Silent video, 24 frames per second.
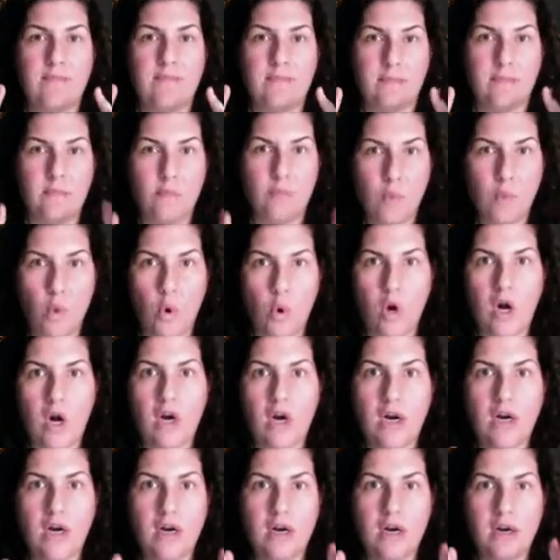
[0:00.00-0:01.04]

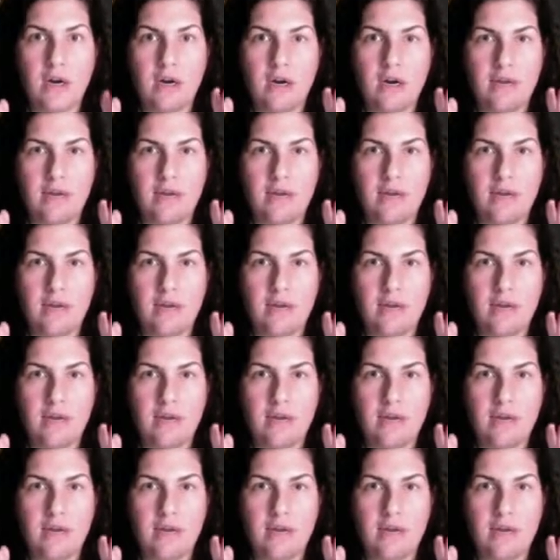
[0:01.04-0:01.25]
more